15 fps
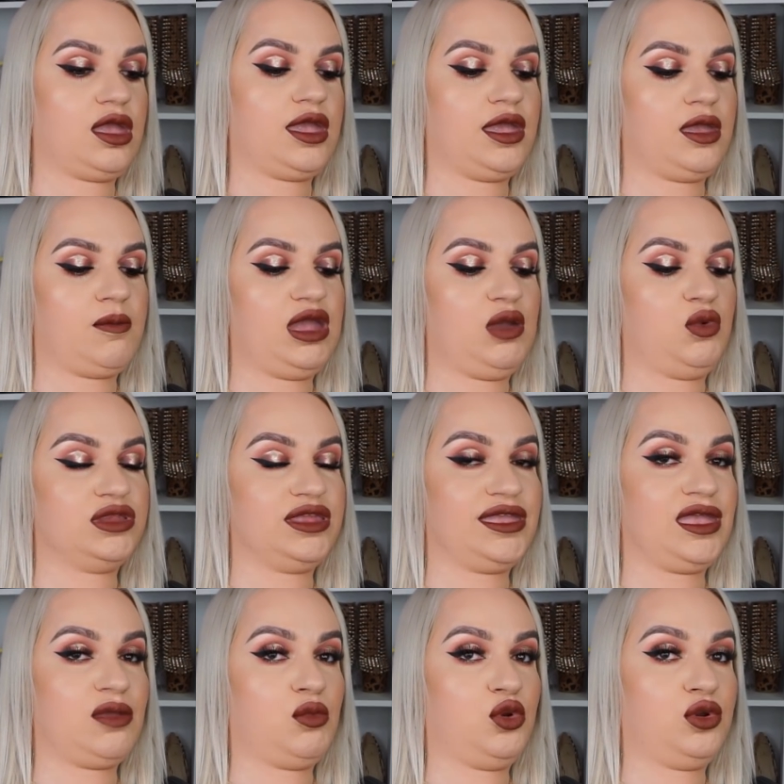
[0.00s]
I want to
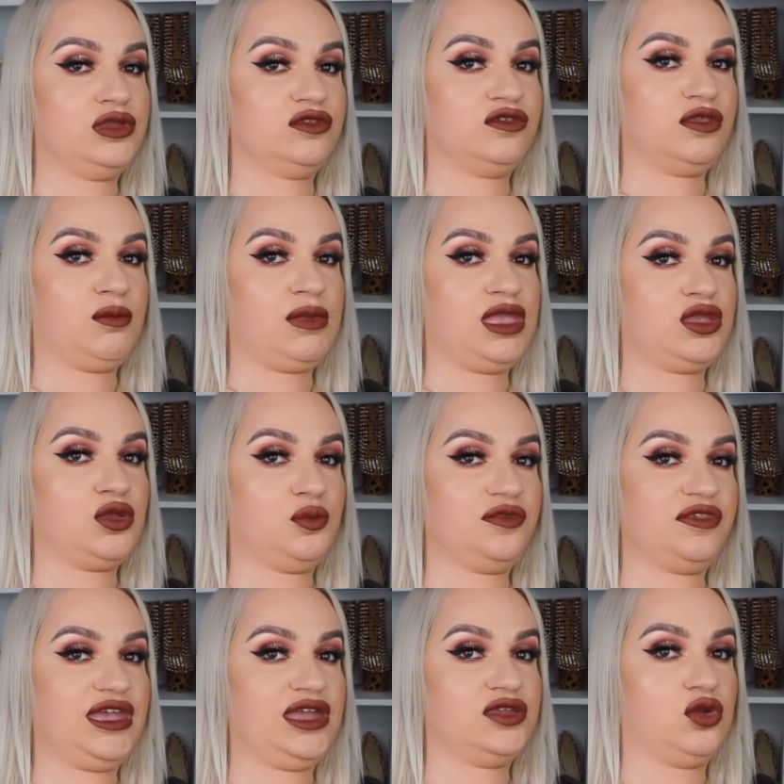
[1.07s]
get more into the makeup
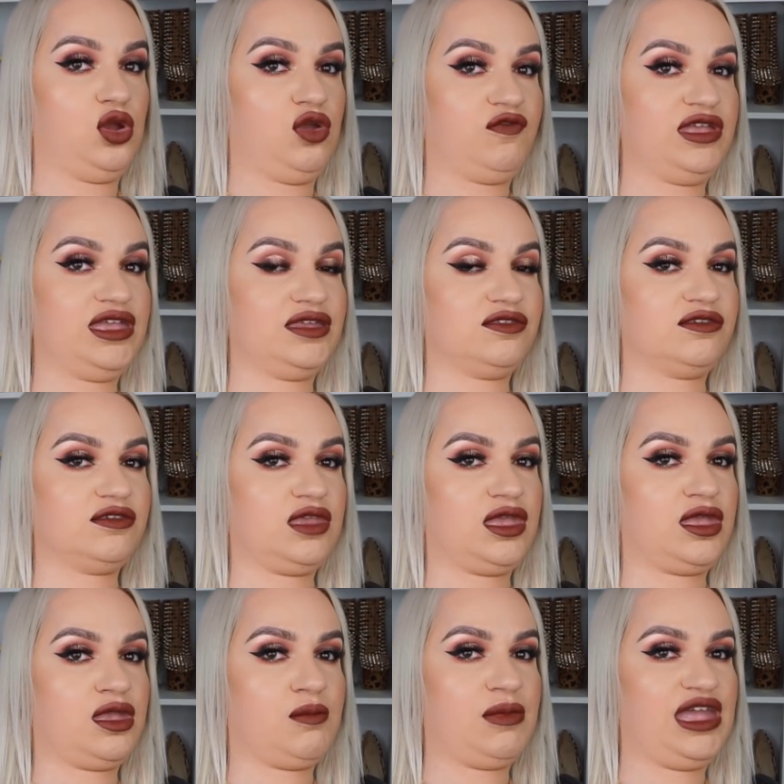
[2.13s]
side of it,
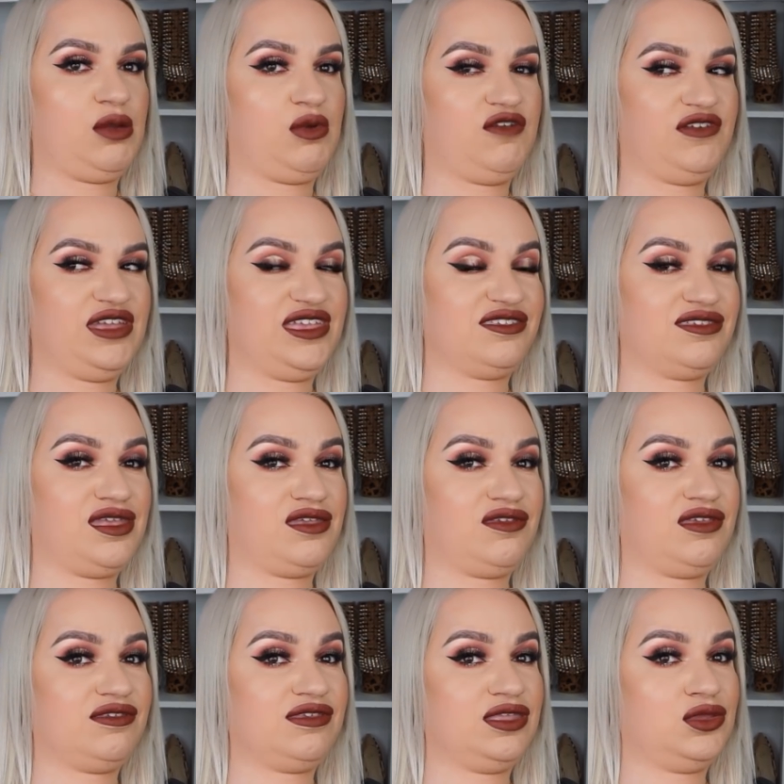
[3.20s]
however it's
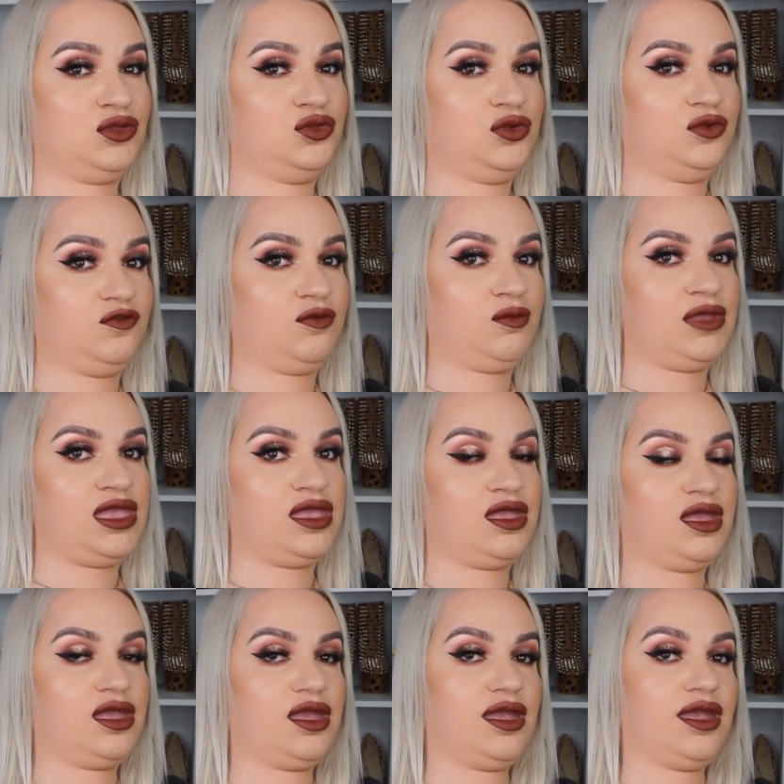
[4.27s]
easier said than done for me.
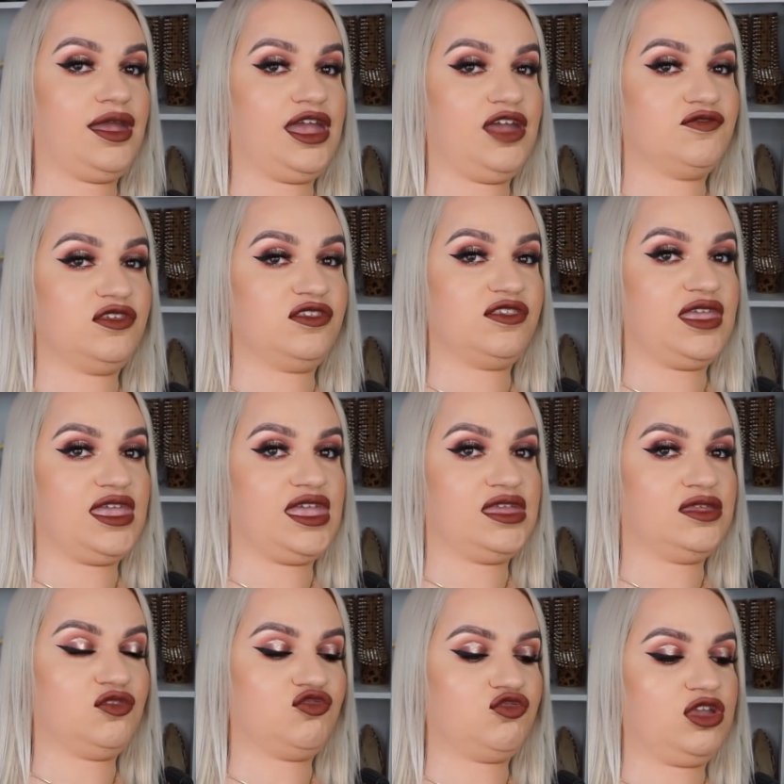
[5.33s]
I have to sit
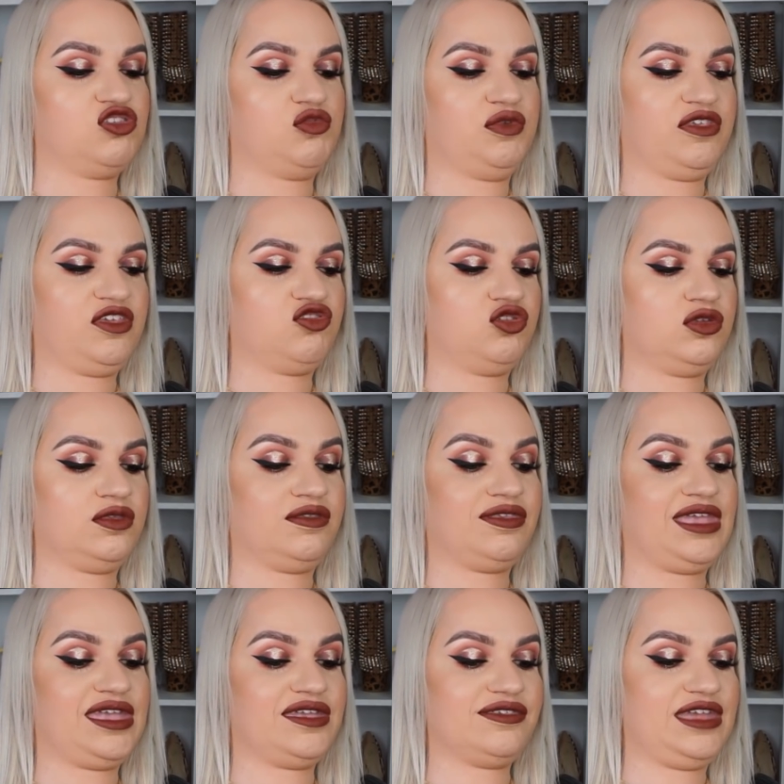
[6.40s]
in strange positions,
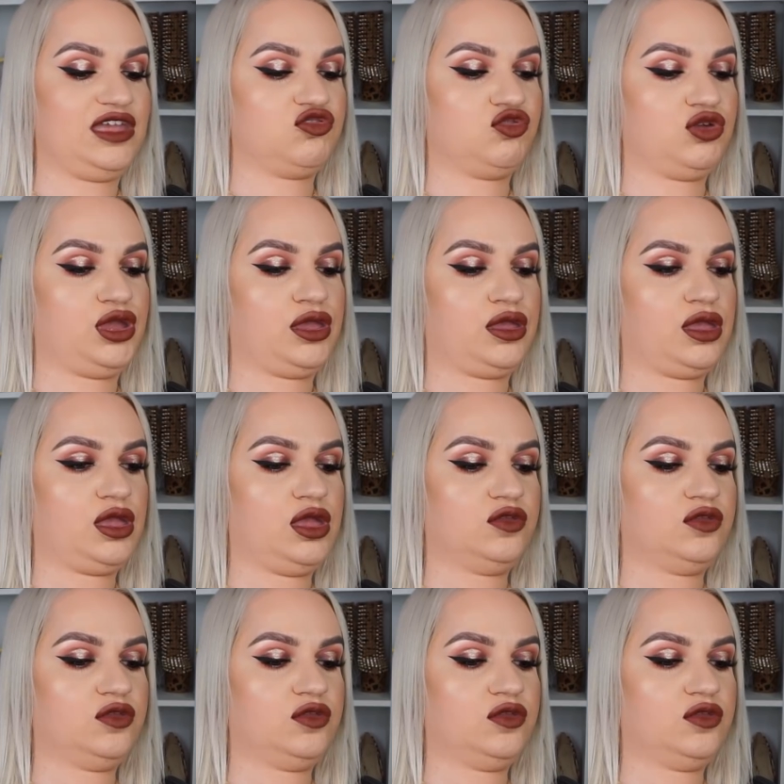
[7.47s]
etc.